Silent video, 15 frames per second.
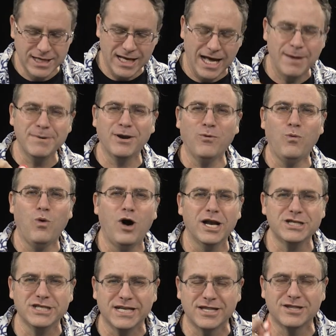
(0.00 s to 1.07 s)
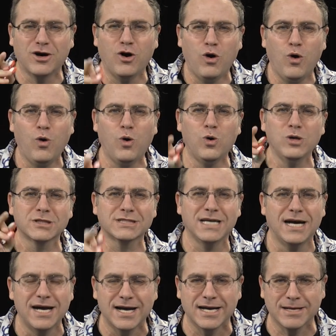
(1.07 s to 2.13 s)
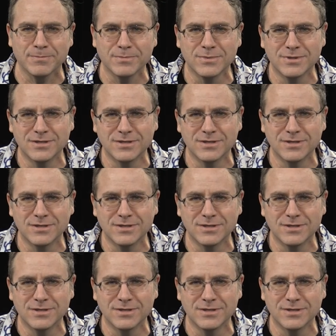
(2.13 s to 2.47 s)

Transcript: I'm going to watch it the whole time.